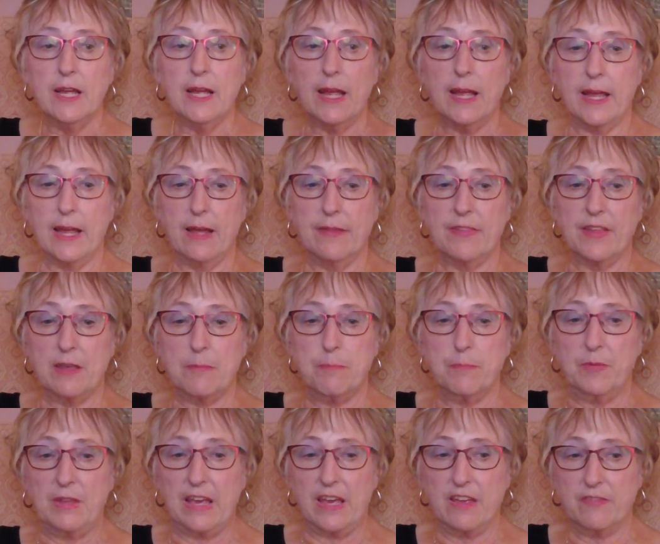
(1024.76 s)
and they
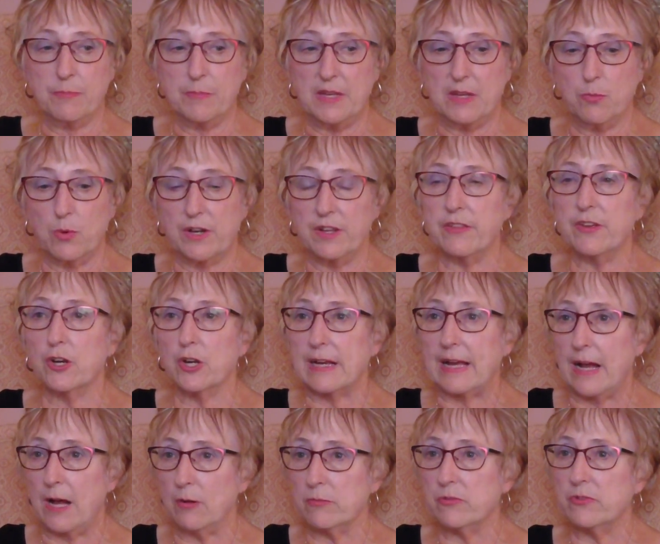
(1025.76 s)
gave me one of their
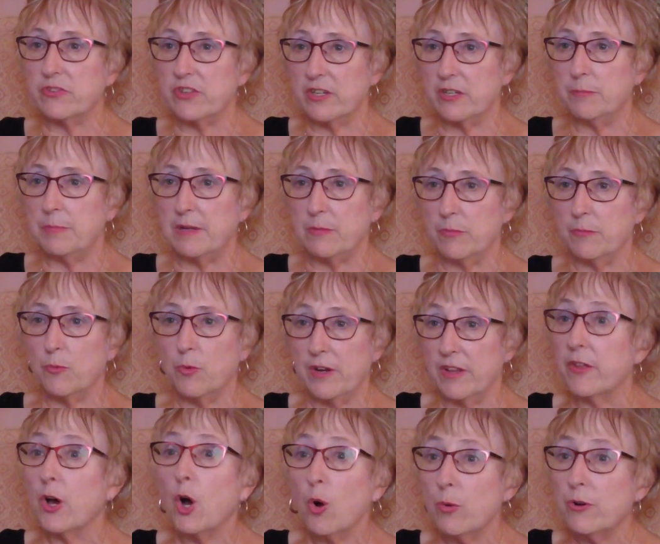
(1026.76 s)
accountants that had been one
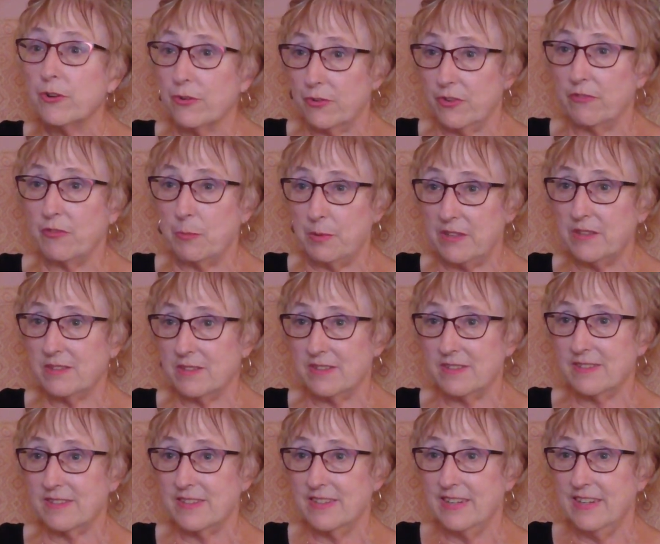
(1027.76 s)
of the owners of the
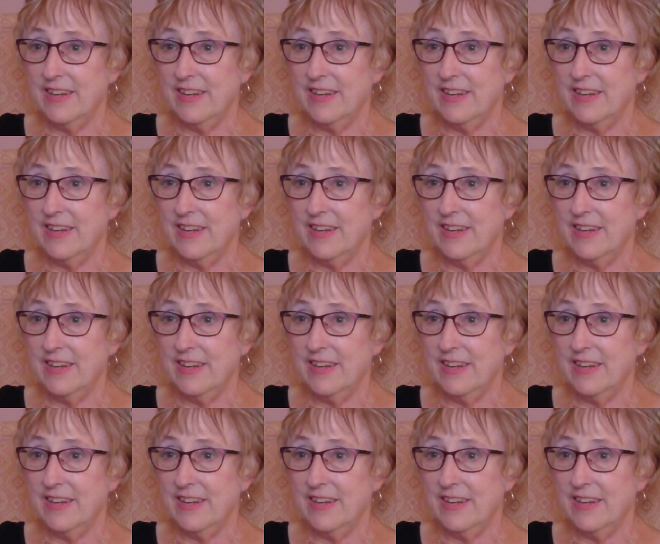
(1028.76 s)
business.